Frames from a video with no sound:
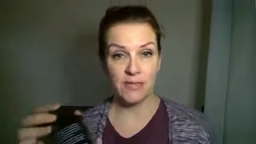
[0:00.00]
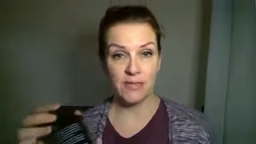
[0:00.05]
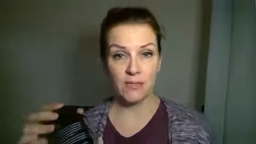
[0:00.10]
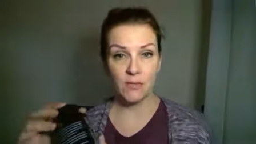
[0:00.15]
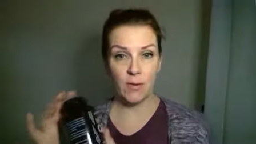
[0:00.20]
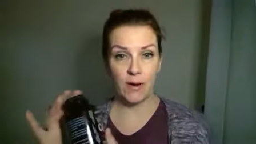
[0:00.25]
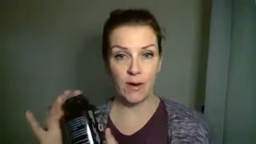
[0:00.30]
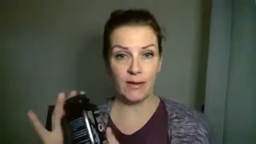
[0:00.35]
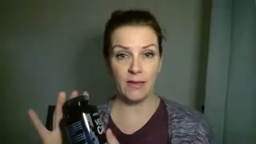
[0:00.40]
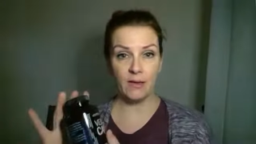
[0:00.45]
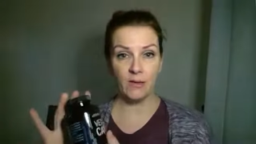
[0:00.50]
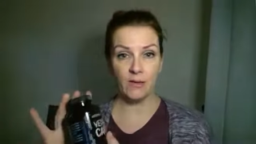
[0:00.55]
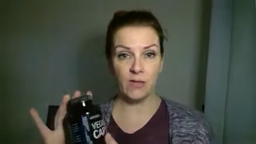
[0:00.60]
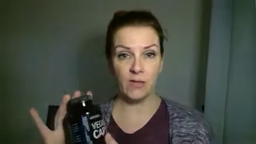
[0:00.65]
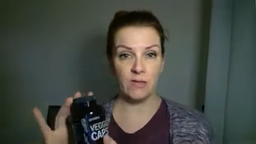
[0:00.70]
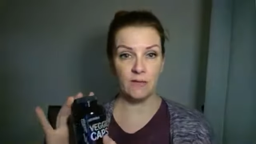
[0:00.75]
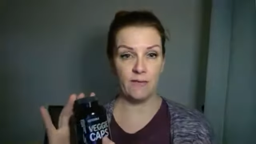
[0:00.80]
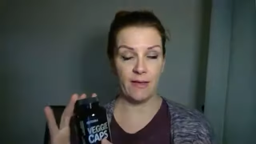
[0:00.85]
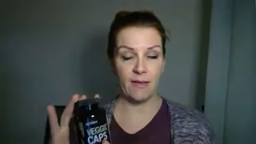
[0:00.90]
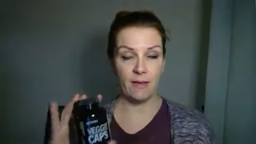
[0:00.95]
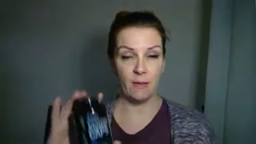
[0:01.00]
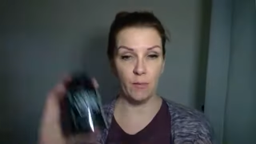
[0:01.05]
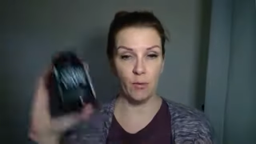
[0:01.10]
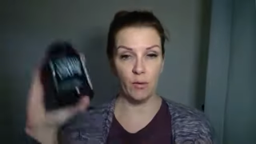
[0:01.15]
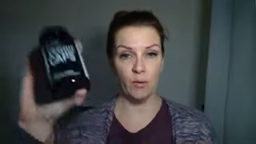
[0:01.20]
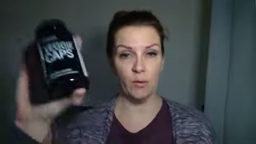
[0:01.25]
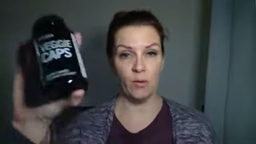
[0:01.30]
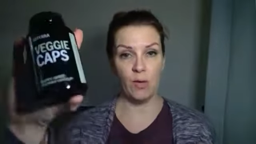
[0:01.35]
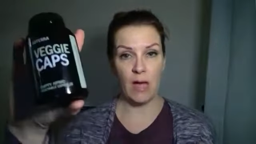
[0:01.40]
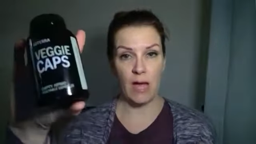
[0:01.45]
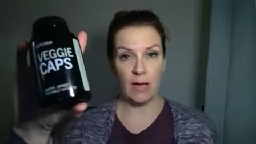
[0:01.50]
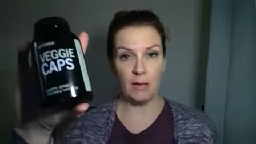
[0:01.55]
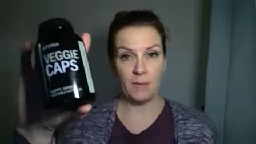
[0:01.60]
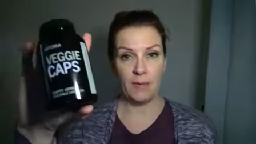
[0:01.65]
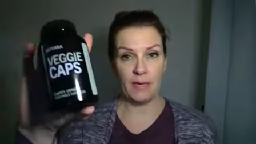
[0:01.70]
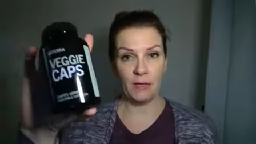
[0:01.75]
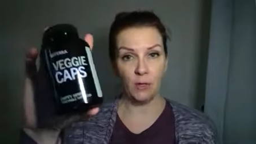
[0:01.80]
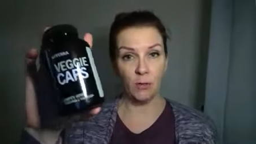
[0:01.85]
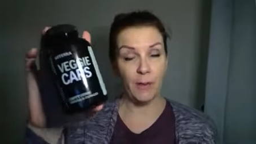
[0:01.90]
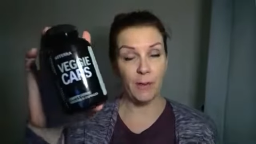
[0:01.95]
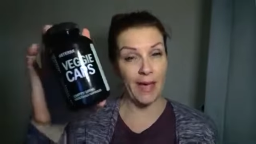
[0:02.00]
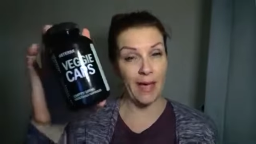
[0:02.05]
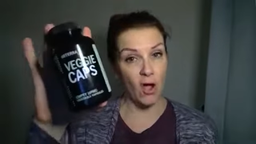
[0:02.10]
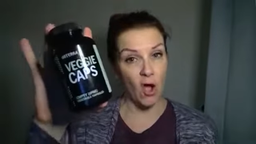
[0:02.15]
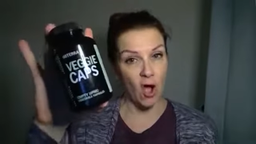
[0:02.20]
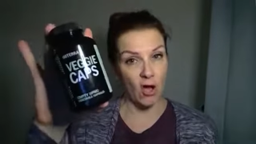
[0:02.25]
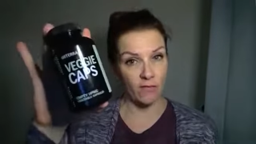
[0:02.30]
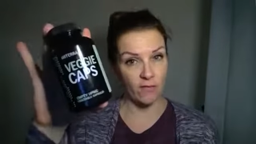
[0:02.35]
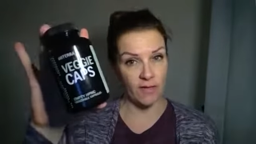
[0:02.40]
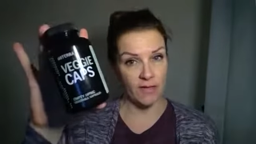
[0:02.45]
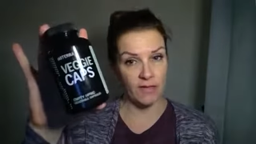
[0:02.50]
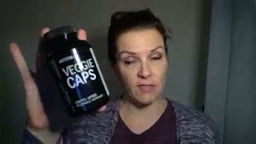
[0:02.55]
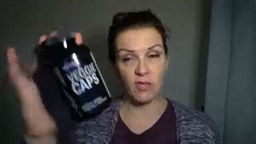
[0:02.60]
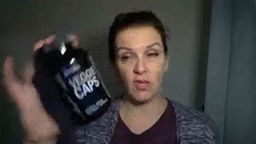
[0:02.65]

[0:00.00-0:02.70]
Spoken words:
This right here is available in your back office.